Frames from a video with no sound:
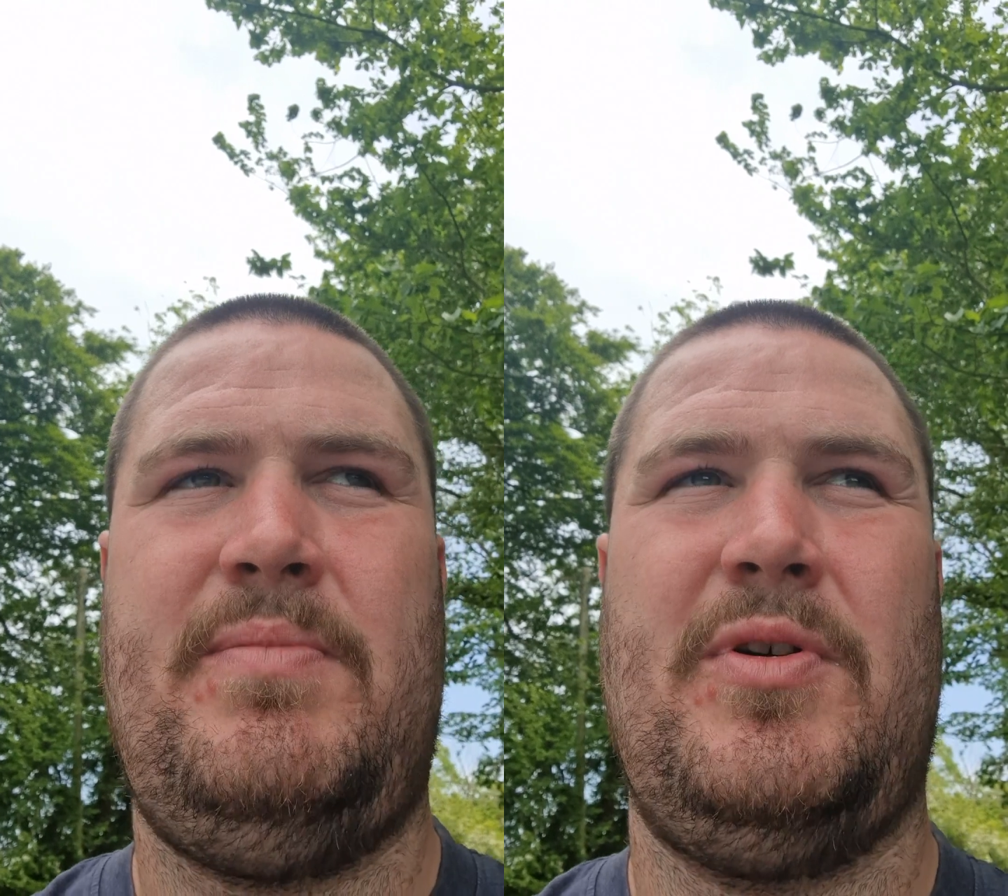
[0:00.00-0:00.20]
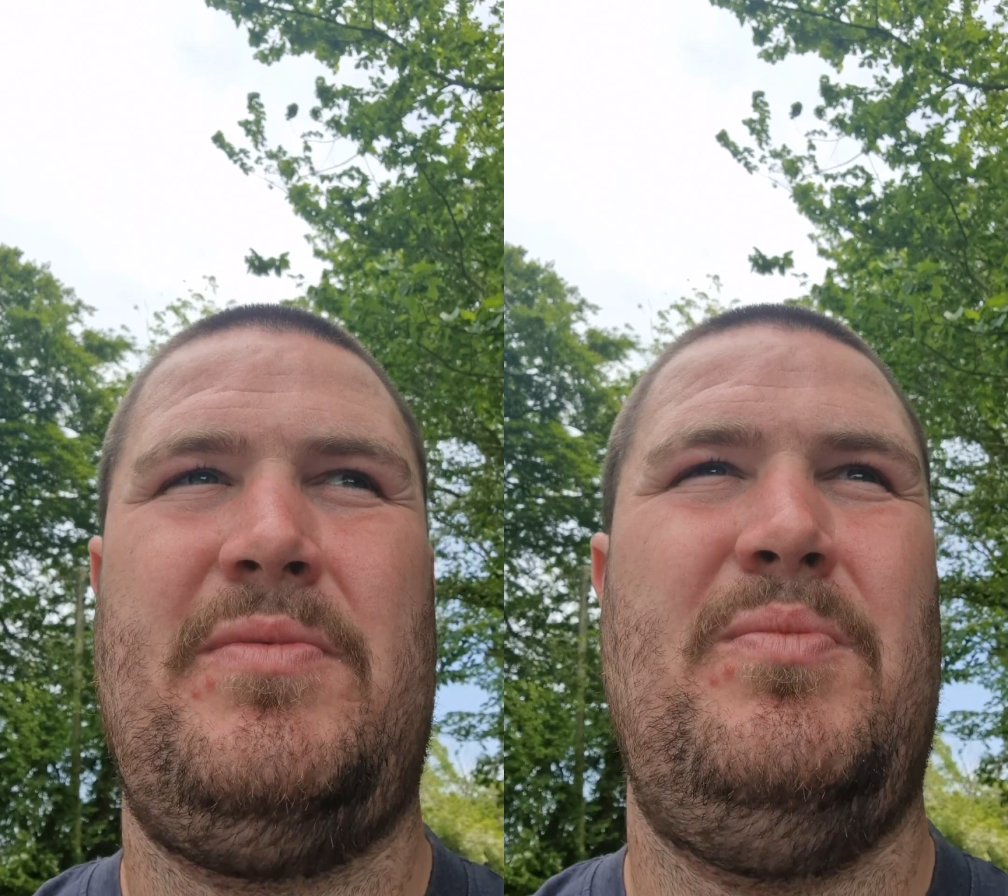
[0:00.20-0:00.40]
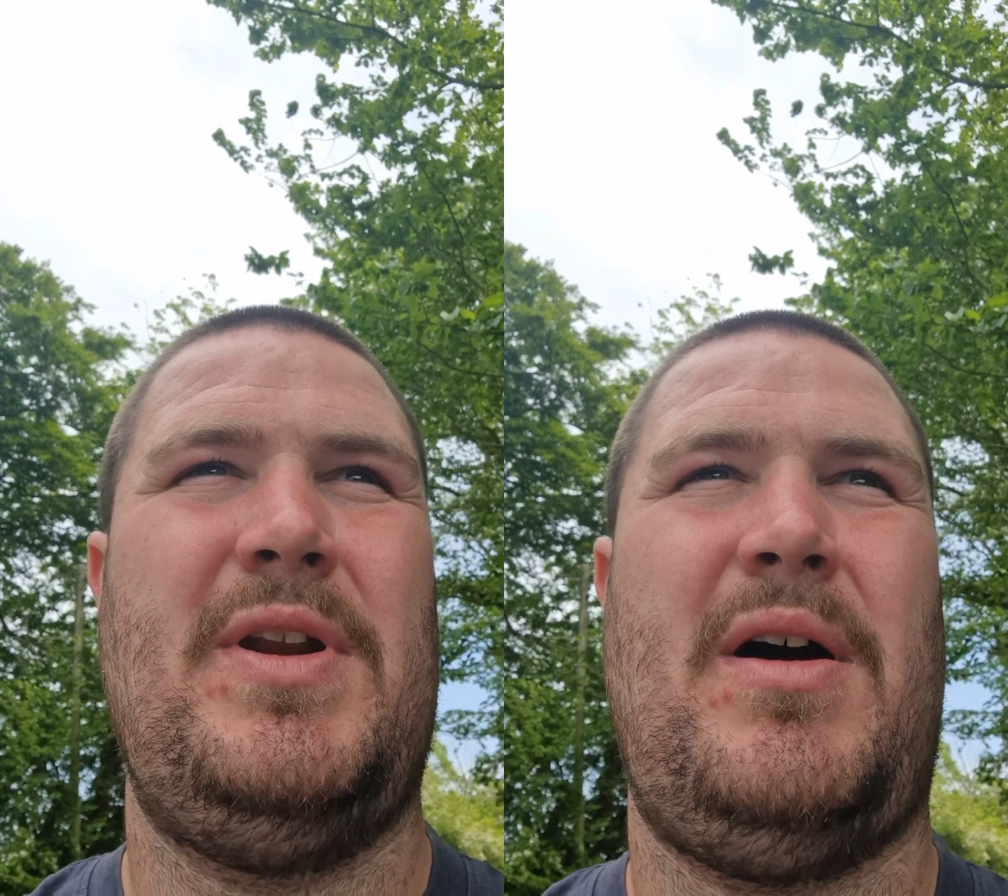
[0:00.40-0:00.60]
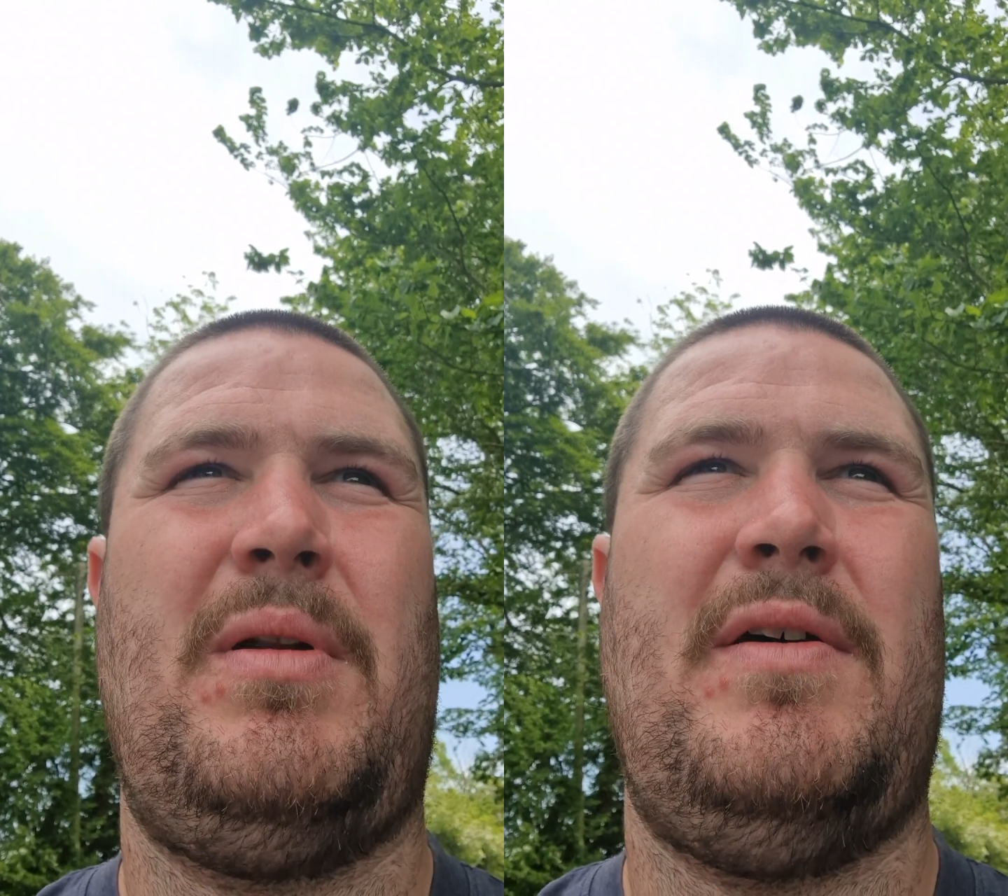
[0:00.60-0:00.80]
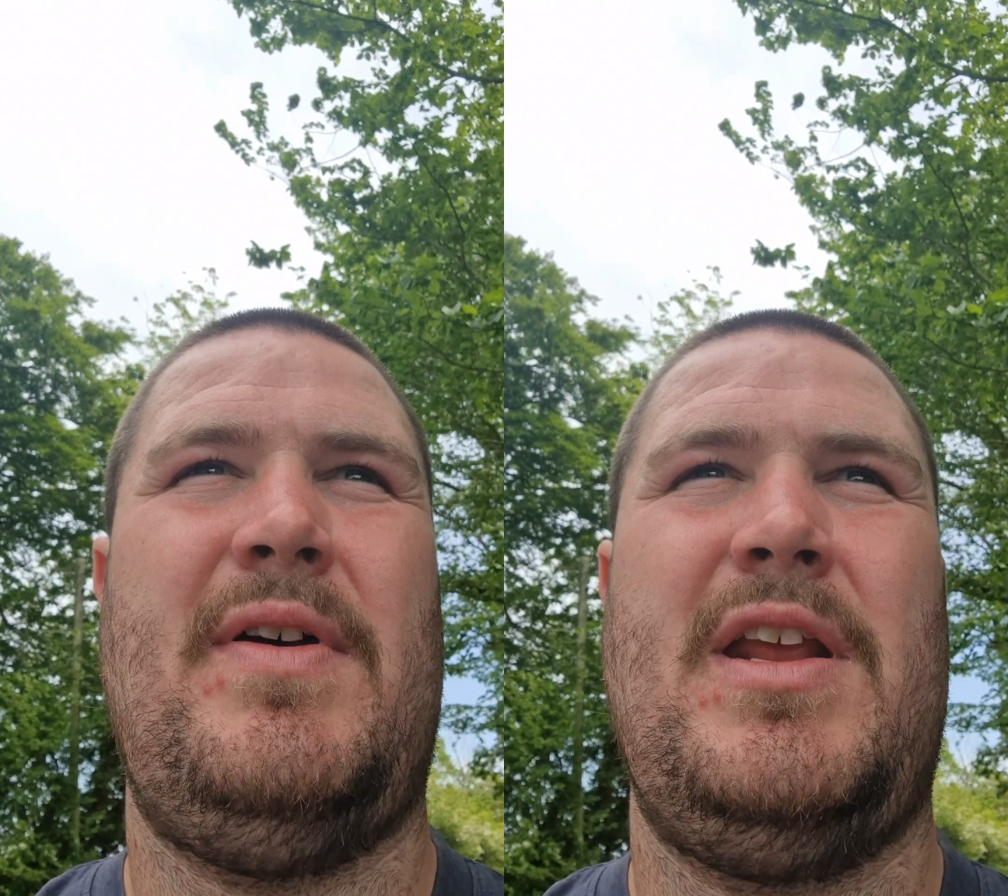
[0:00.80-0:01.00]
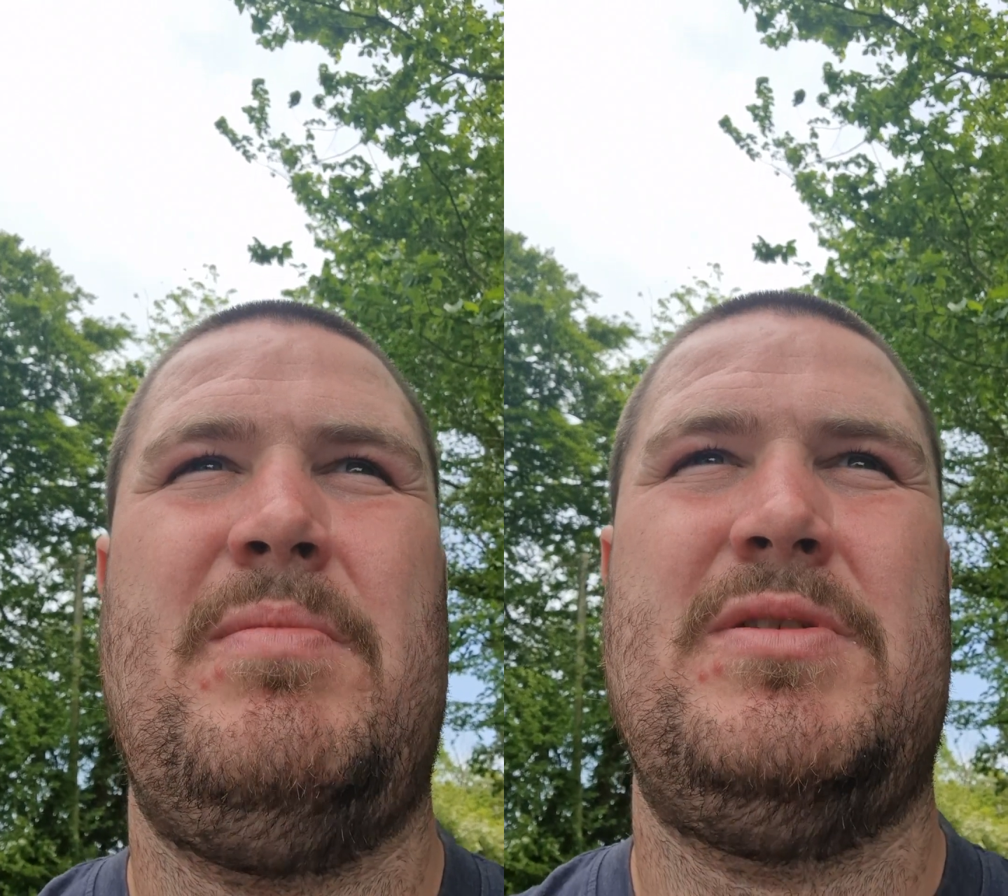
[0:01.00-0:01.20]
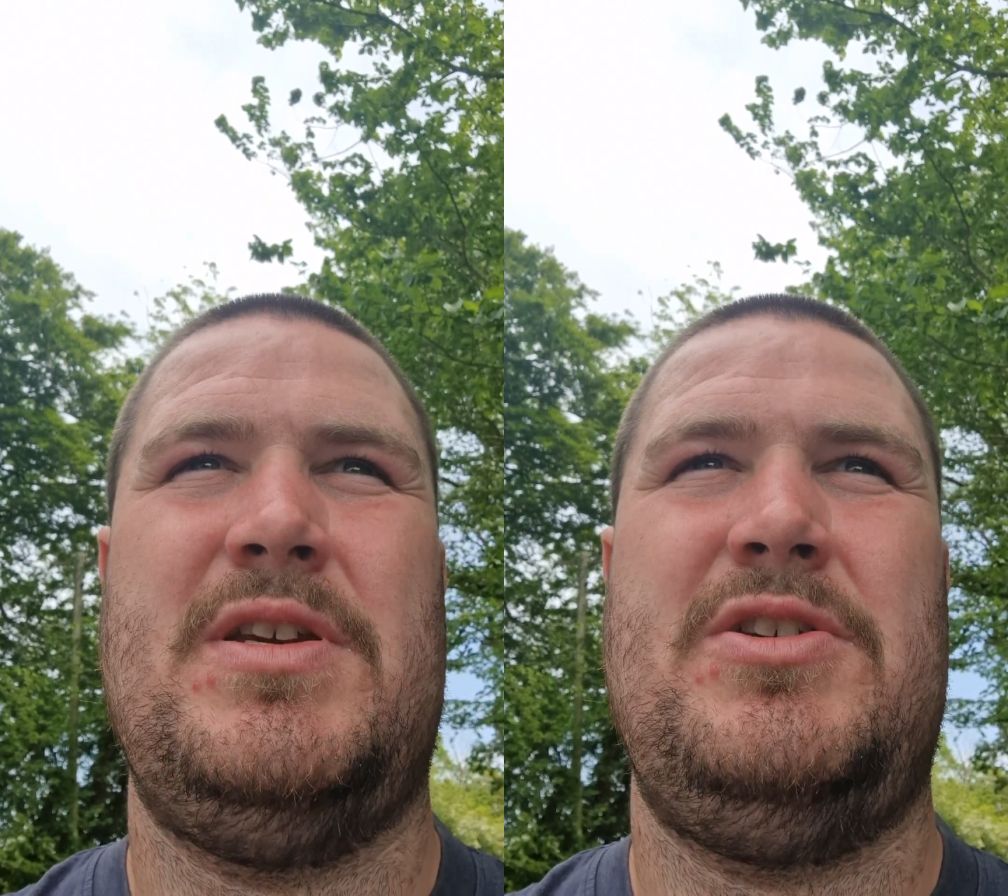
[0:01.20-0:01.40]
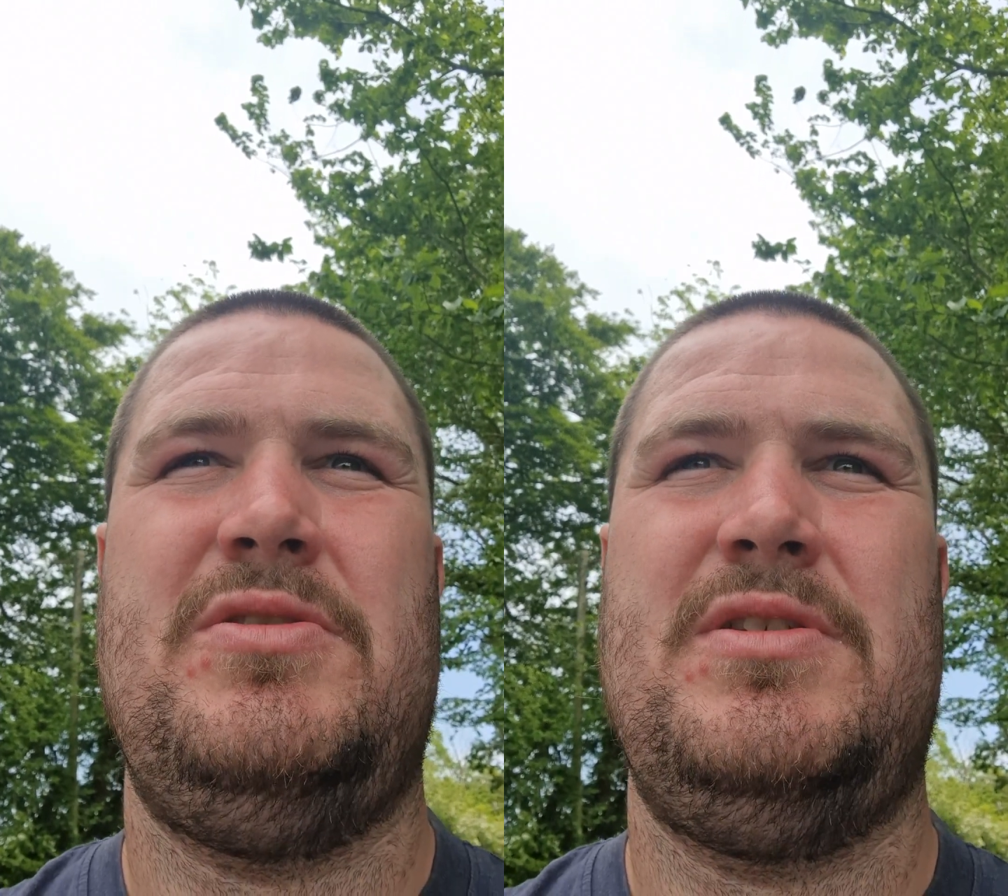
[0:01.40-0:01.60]
but we don't have any
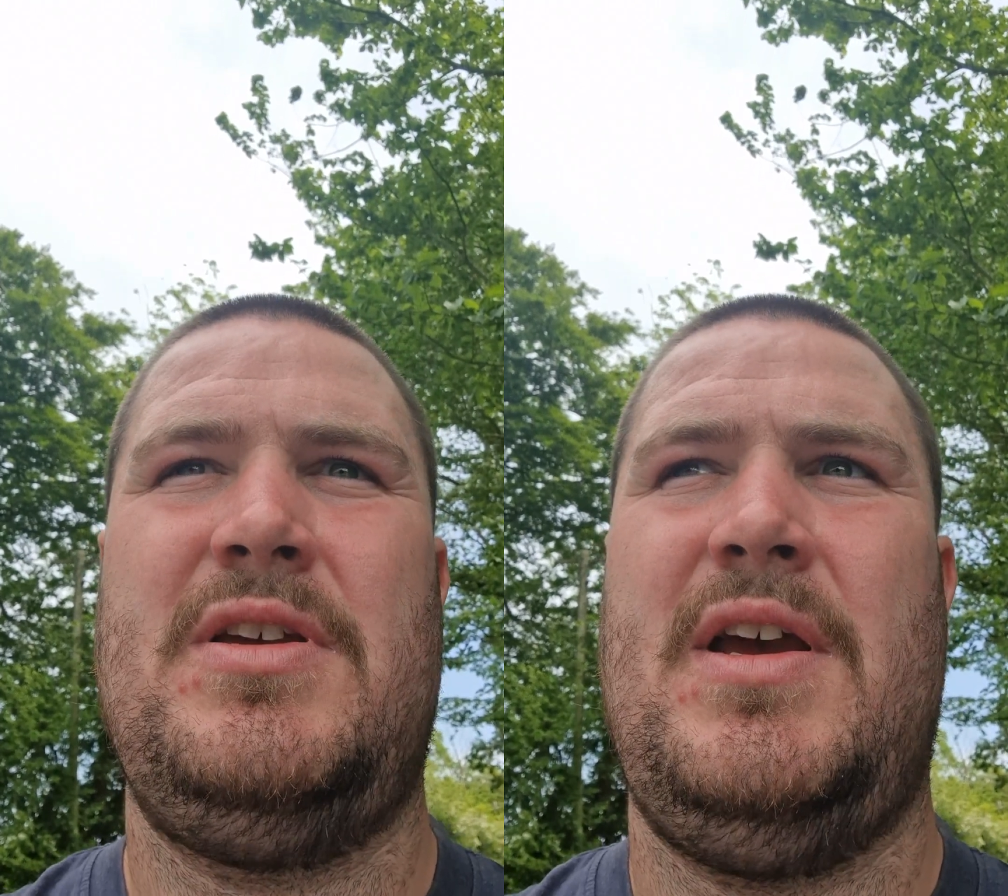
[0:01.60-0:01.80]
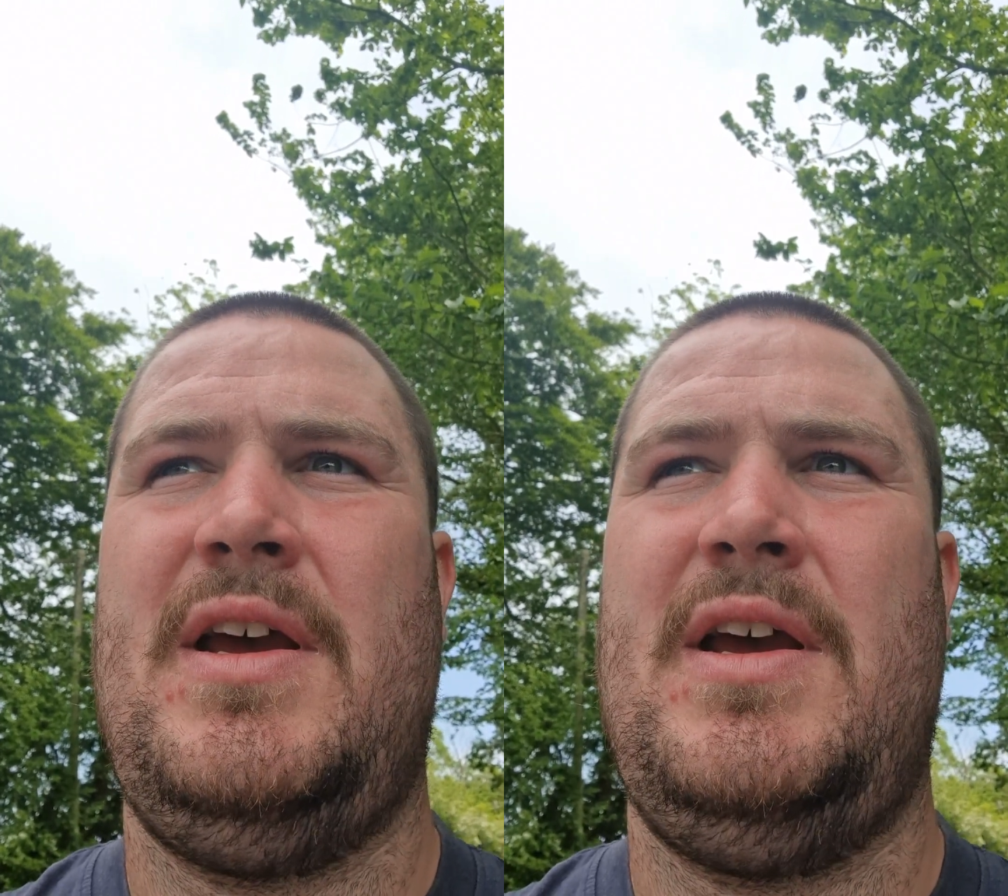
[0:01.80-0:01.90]
positions.